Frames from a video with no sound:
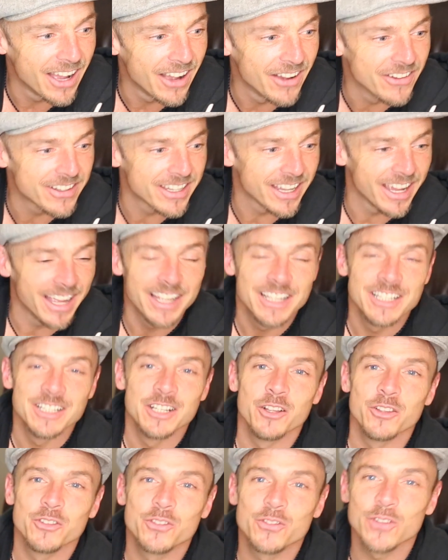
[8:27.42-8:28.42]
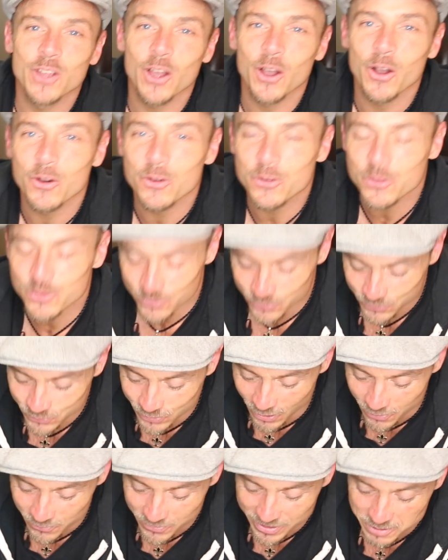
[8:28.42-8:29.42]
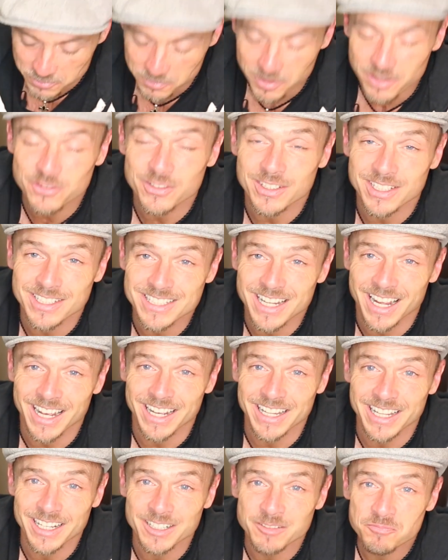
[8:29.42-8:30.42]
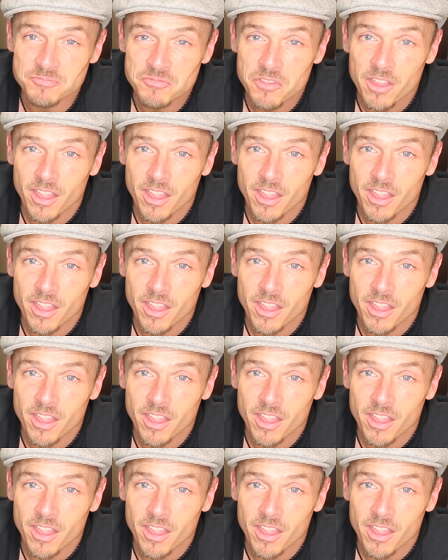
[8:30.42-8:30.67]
Okay. So anyways, Natalia.